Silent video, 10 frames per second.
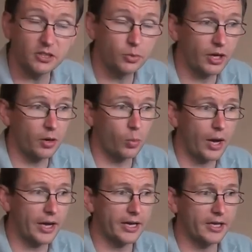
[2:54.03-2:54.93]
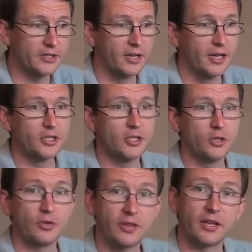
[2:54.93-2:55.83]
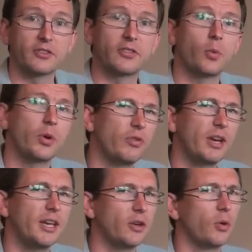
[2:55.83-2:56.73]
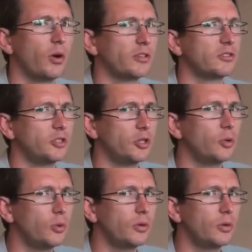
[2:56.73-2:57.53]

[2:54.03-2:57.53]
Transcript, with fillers: We are wired to do things that we really don't want to do.